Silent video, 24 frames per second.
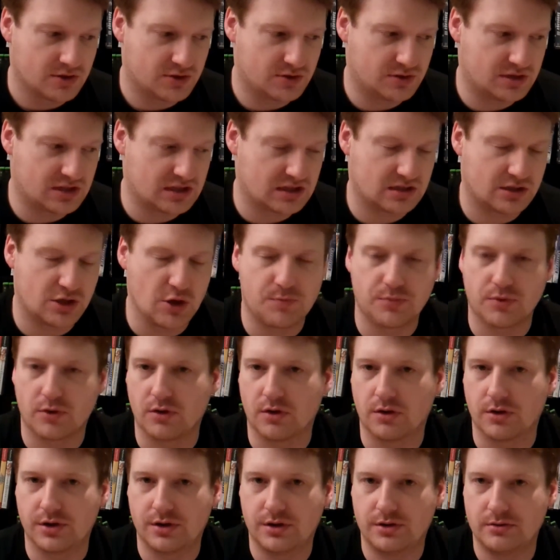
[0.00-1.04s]

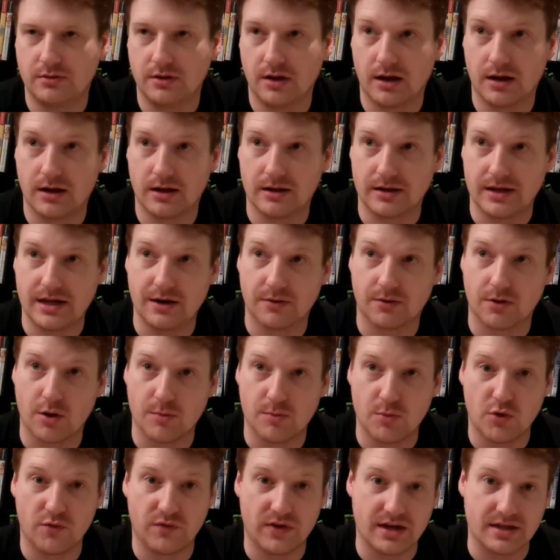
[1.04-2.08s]
superhero
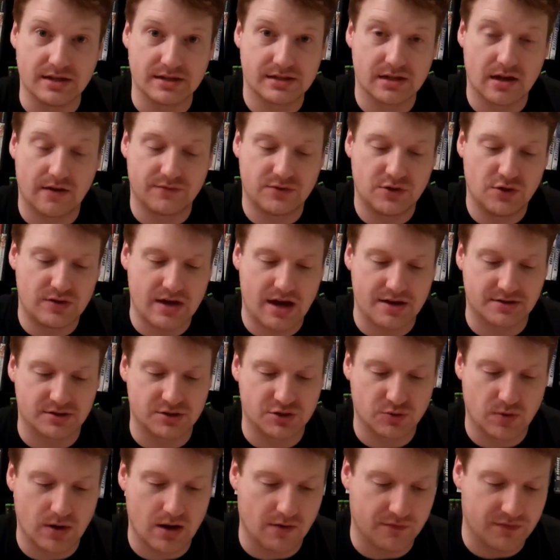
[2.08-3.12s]
movies of
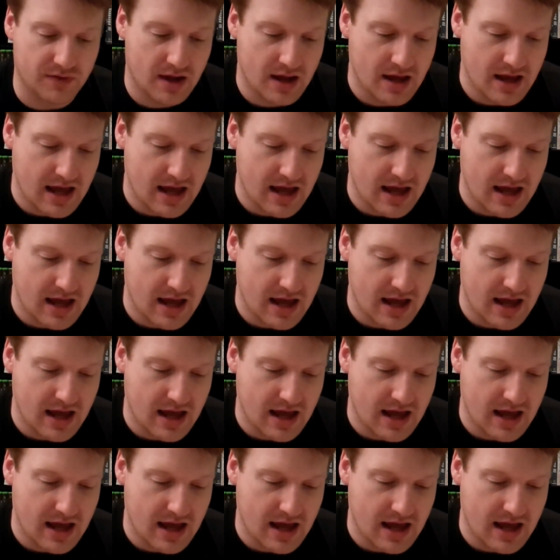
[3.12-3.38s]
2012.